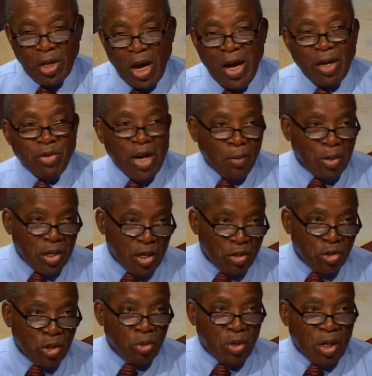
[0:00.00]
I adopted that
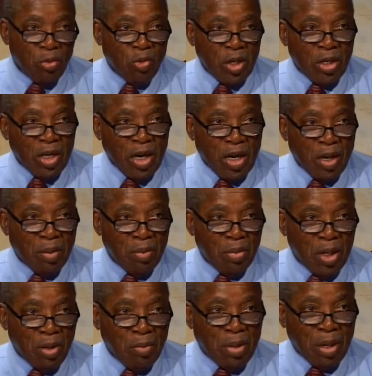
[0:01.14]
school at one time
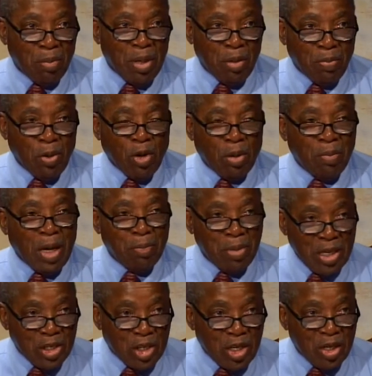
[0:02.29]
as part of my
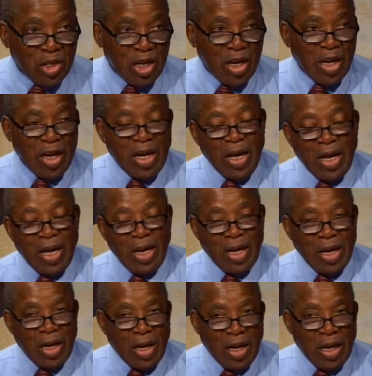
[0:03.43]
business, and